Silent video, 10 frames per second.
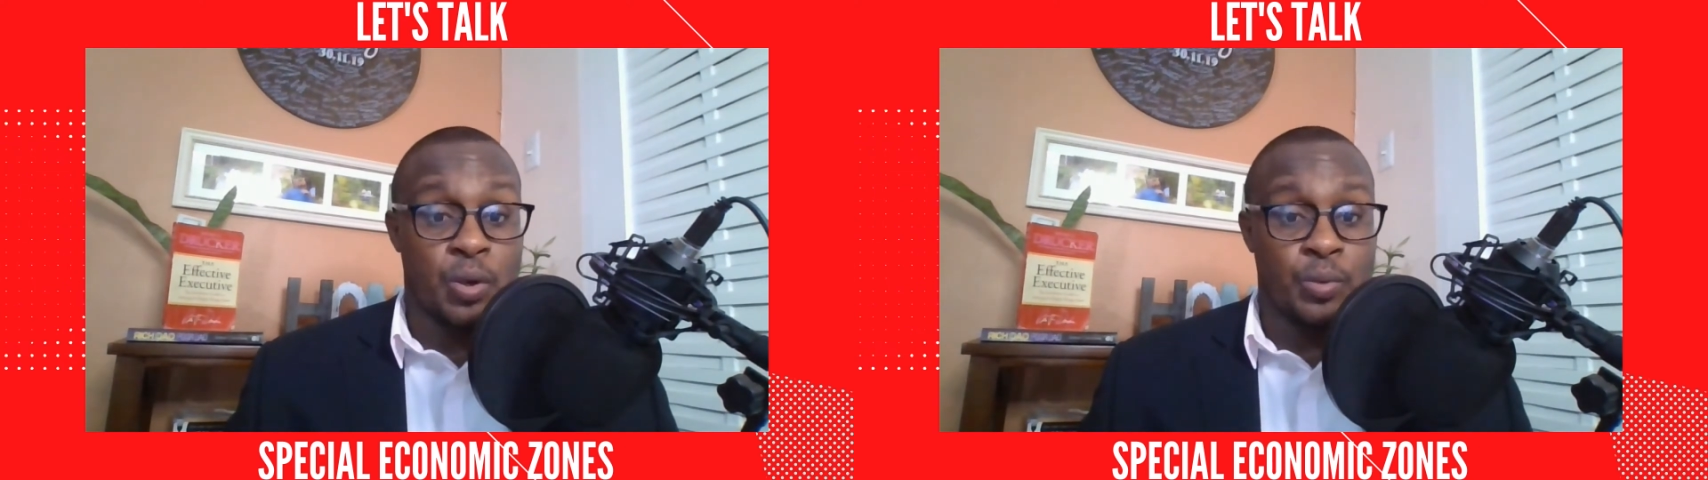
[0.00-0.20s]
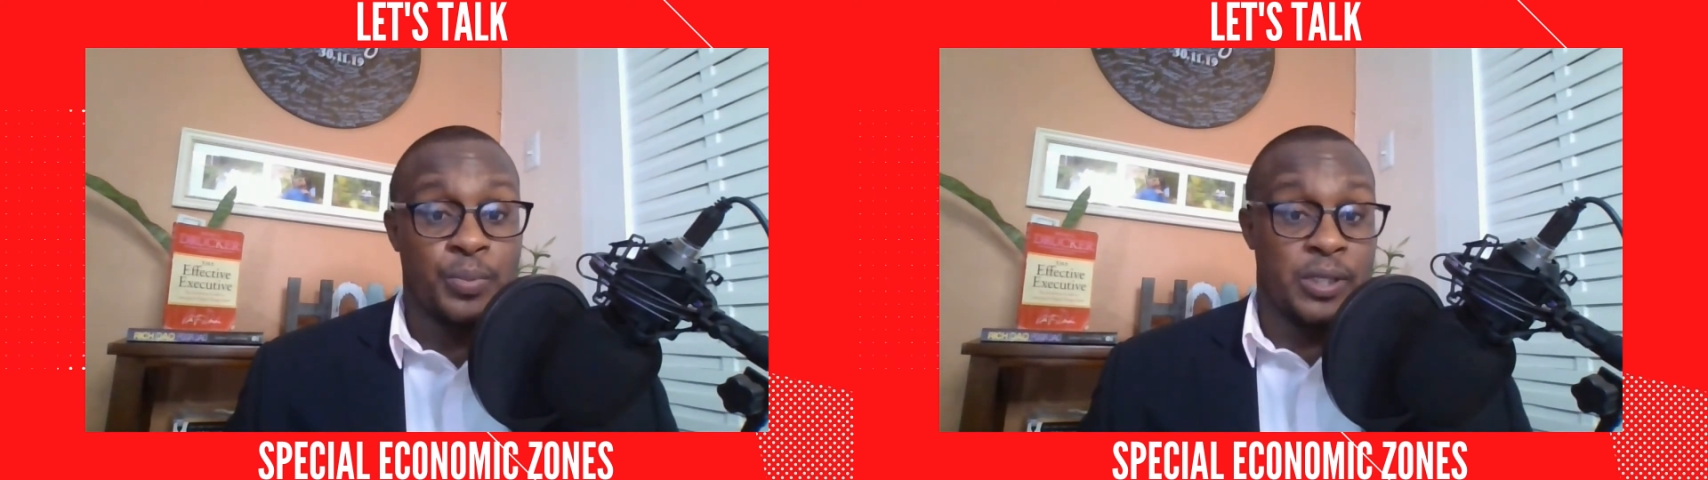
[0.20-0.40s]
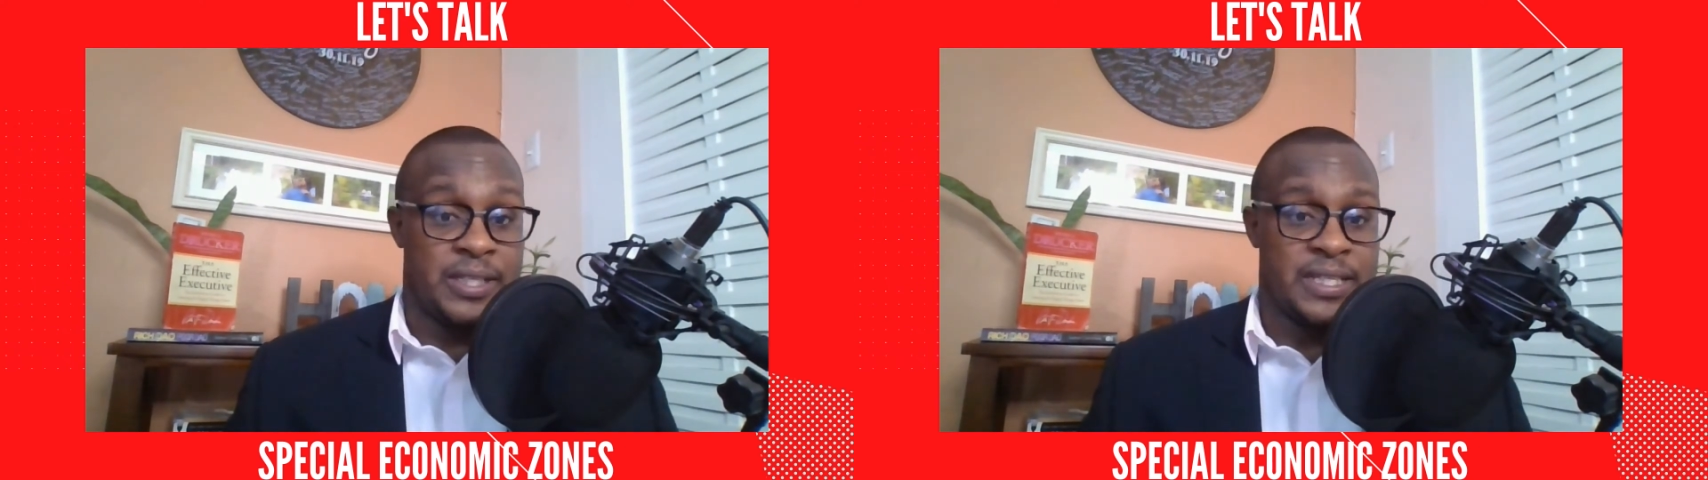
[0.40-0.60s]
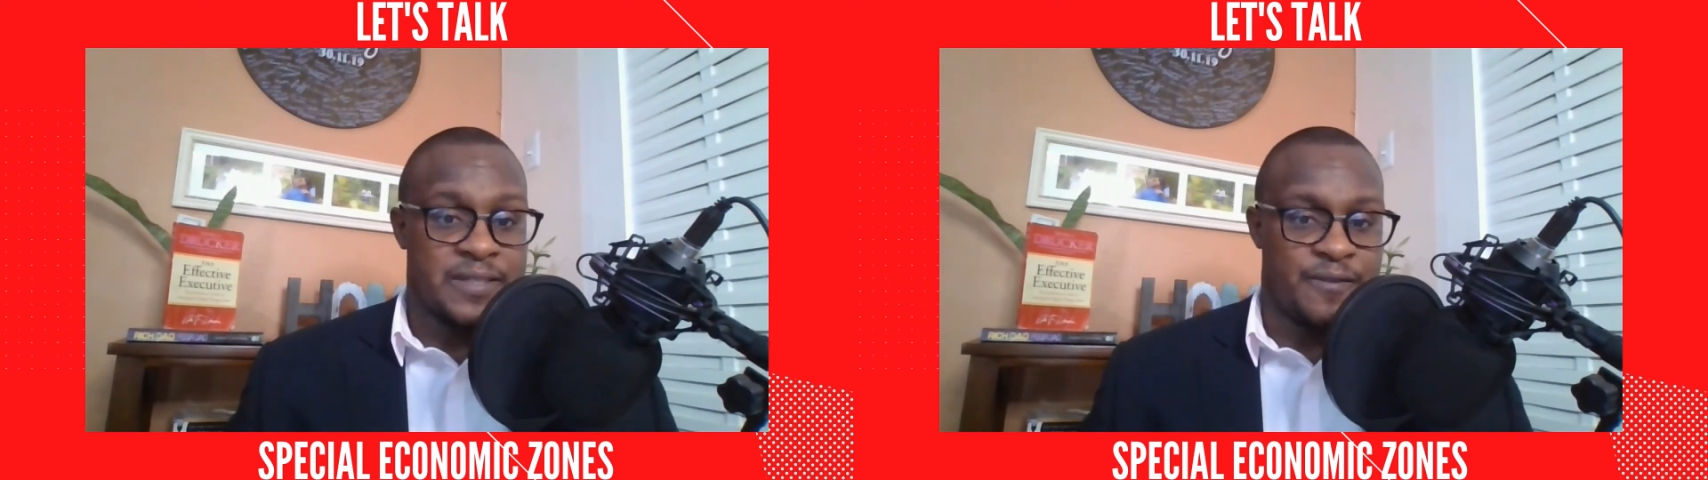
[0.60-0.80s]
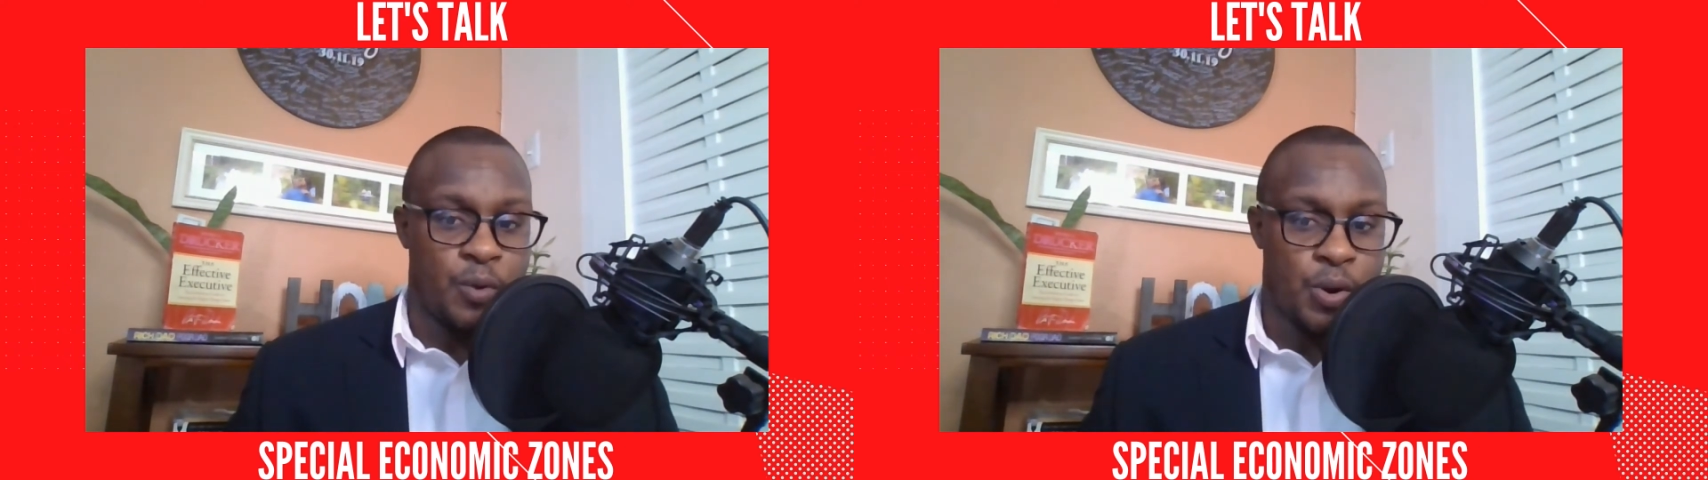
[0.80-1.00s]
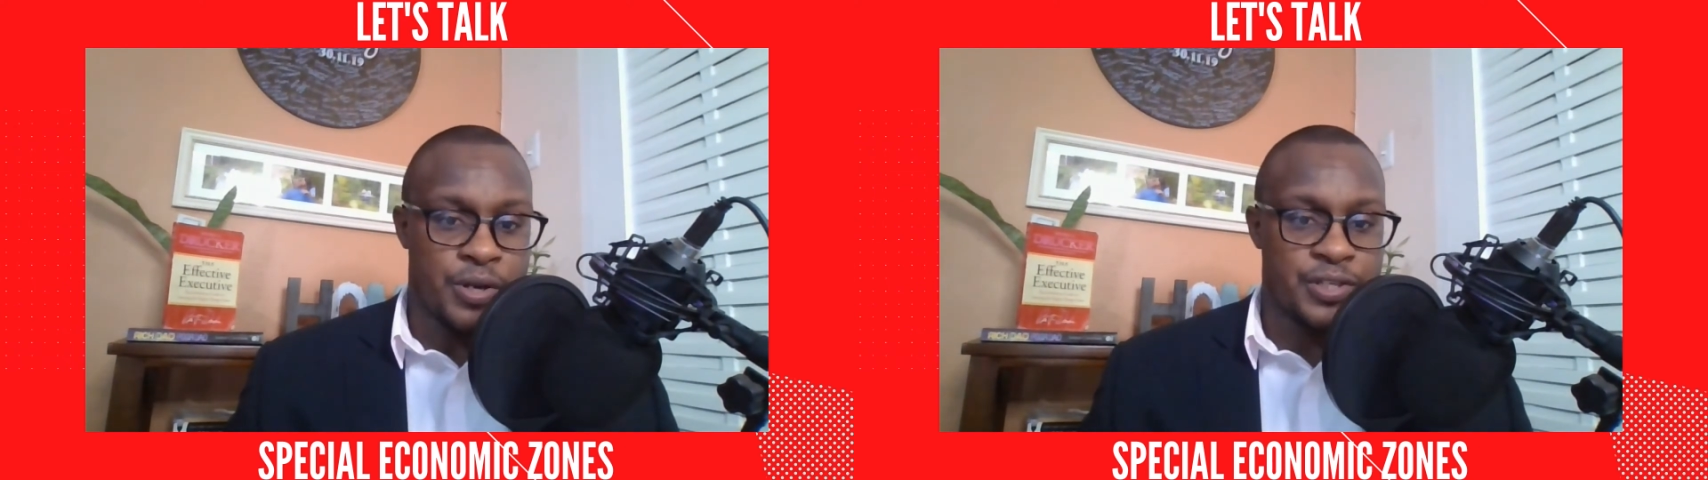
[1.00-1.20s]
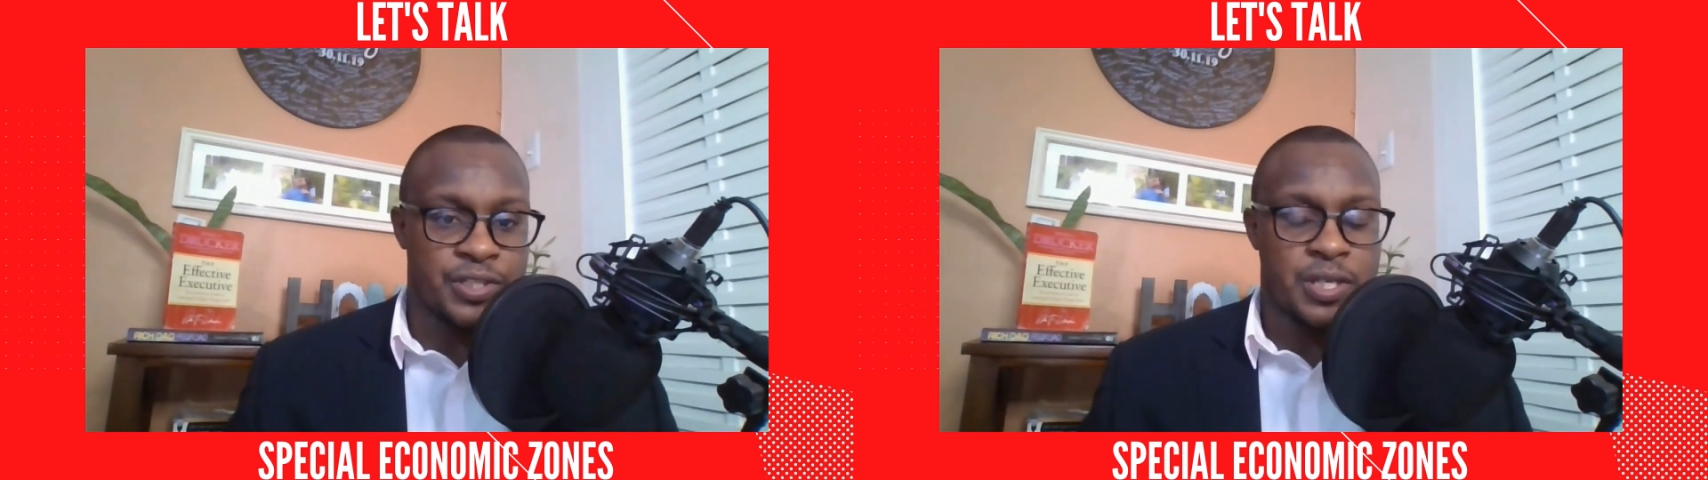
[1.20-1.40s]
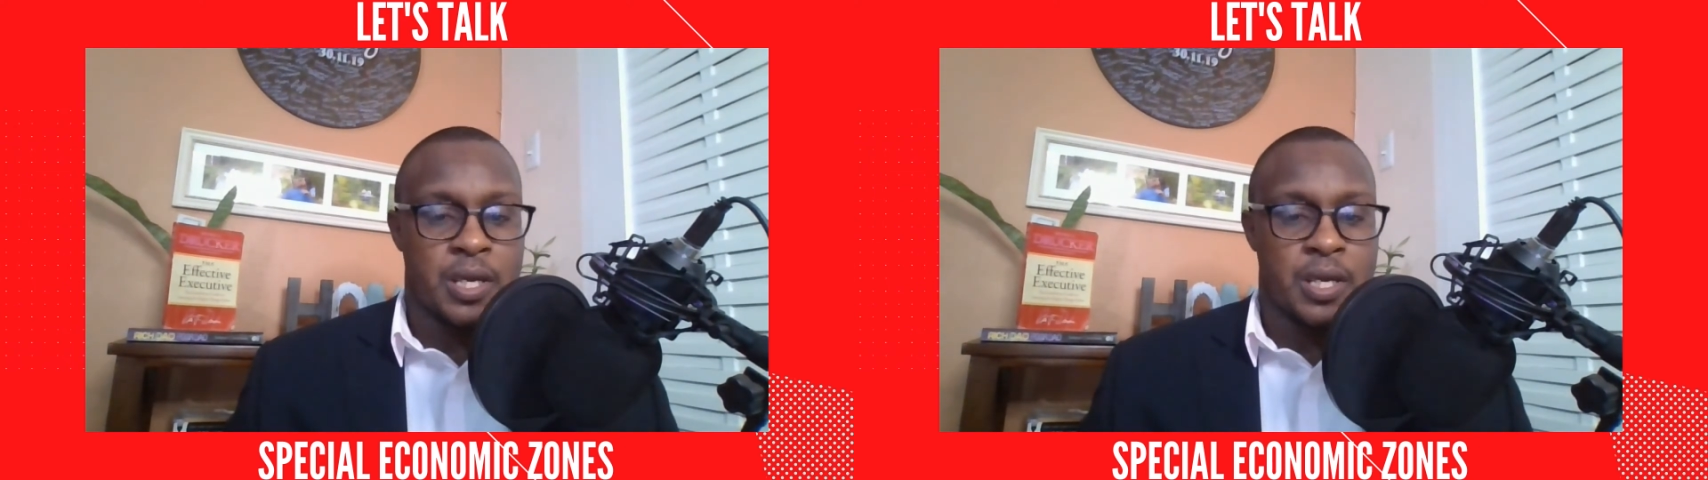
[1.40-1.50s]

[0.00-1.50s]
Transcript: own police force,